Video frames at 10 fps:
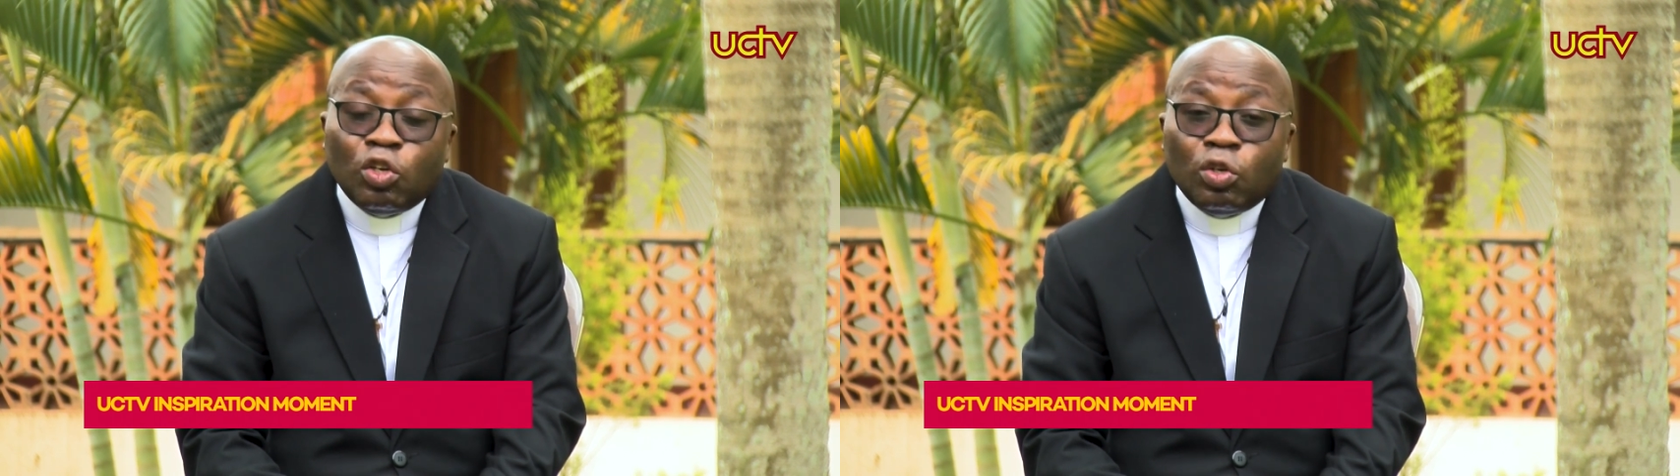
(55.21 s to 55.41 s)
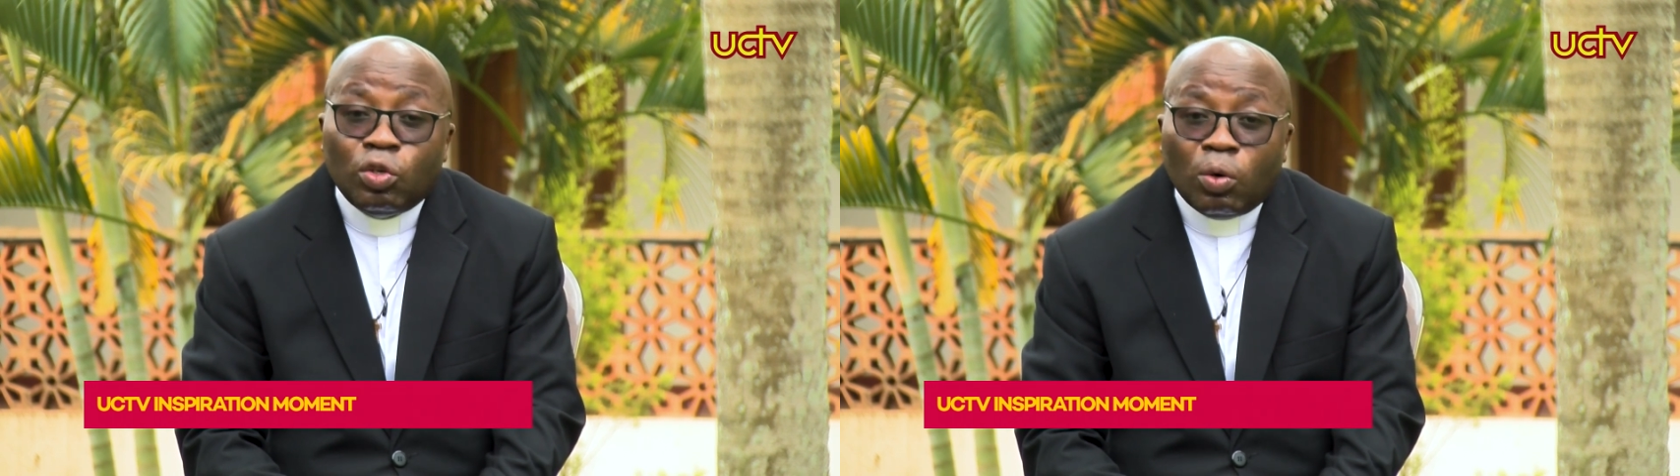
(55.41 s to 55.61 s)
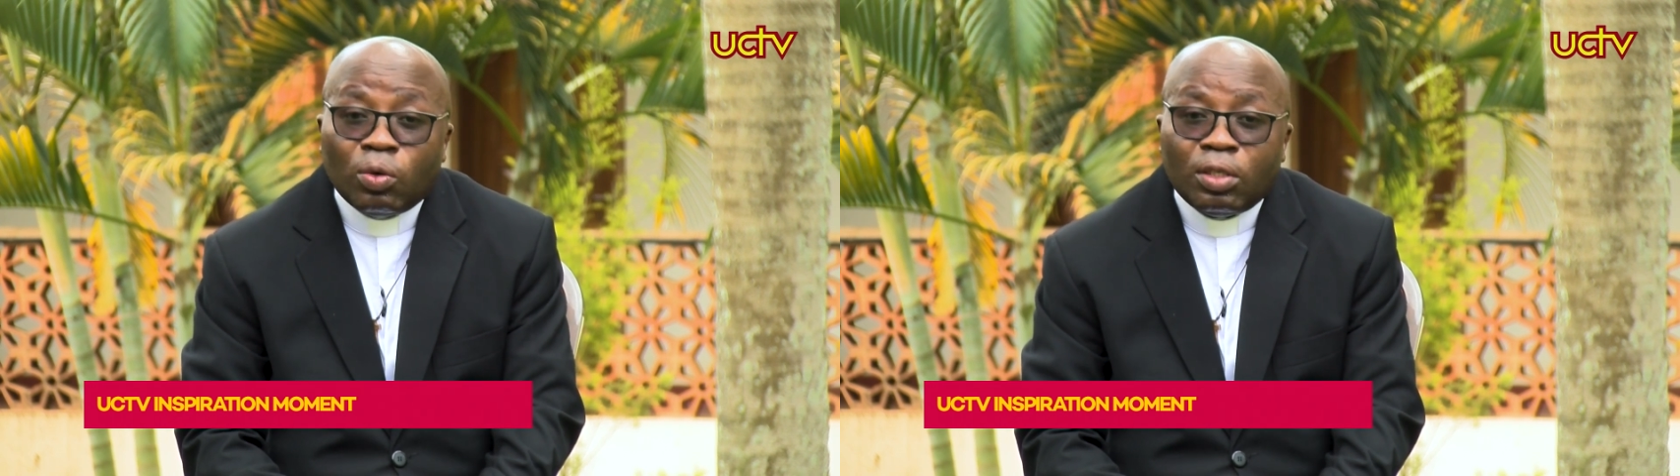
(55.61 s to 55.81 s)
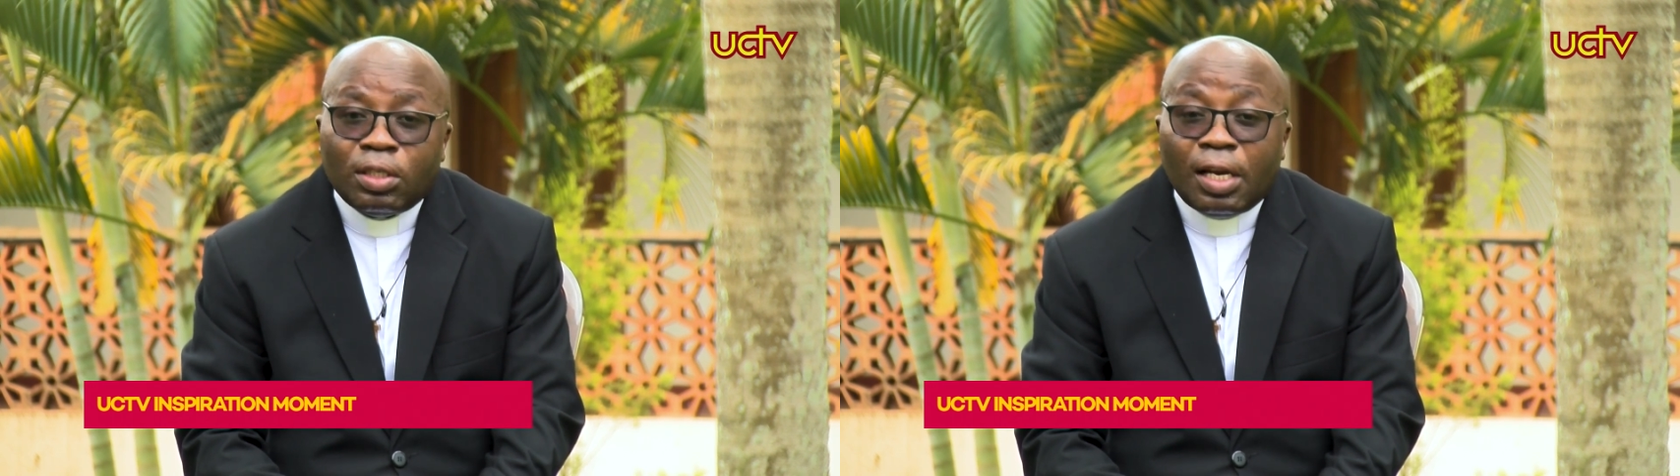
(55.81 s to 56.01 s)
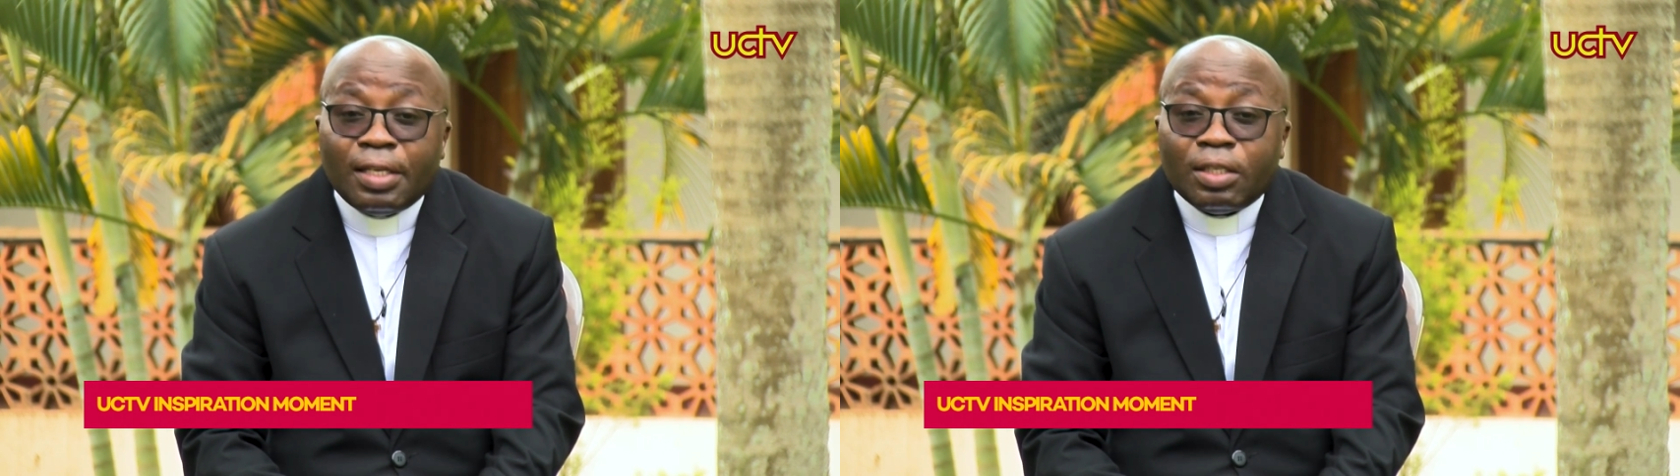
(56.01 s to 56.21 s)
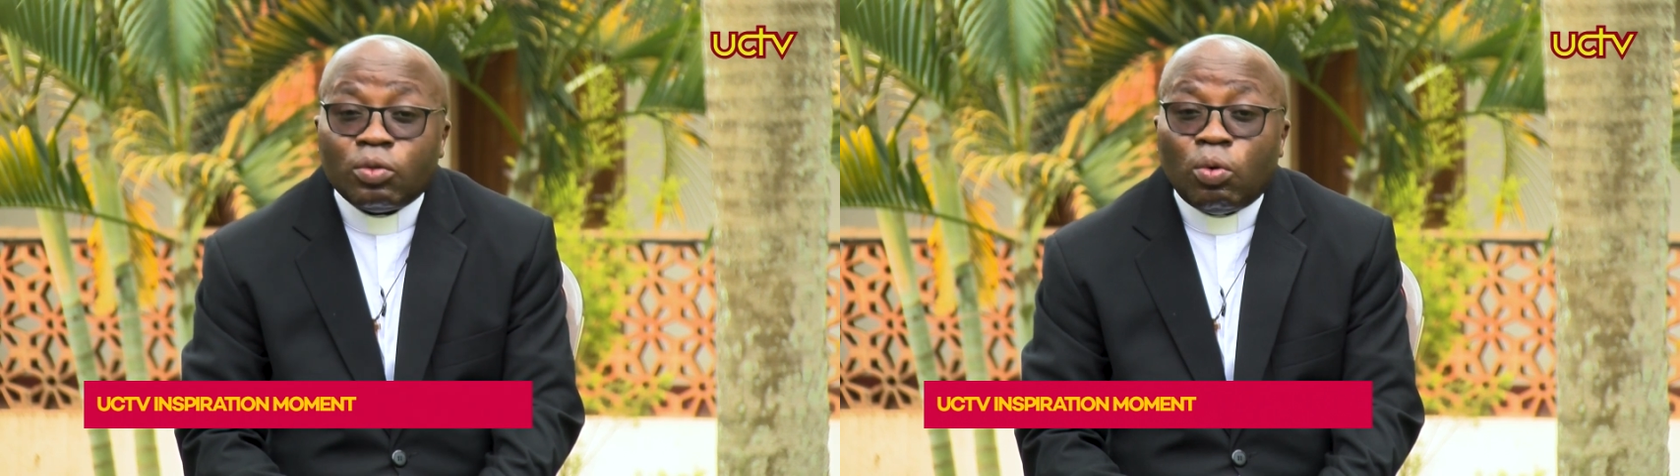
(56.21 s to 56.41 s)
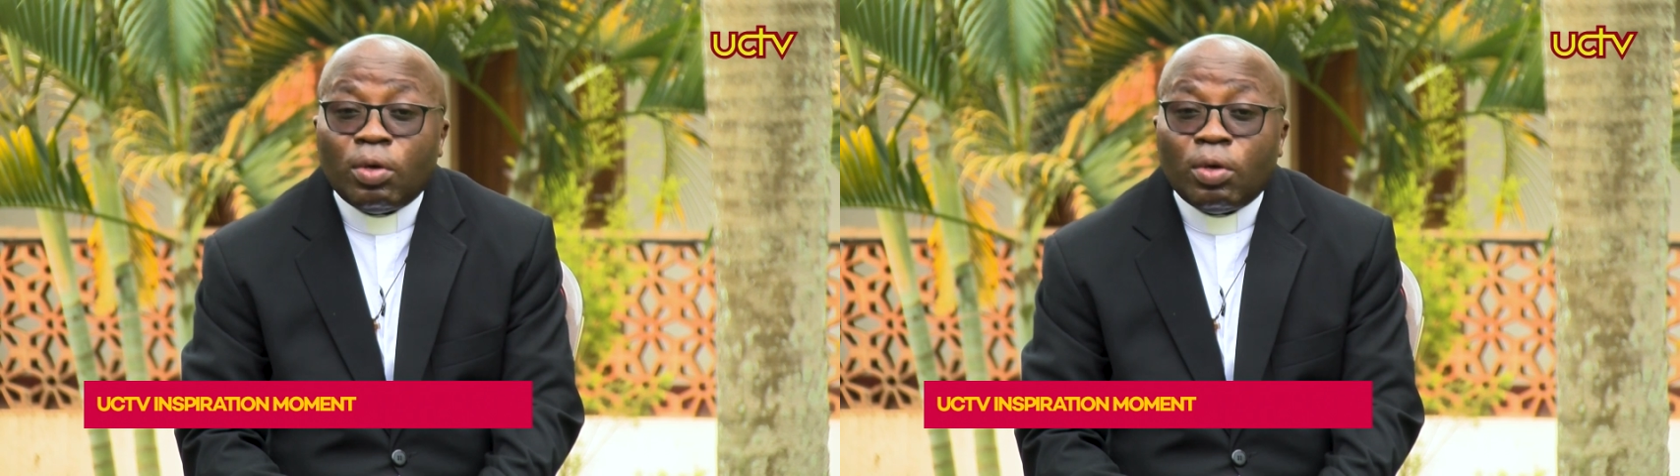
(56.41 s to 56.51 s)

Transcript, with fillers: No, challenges will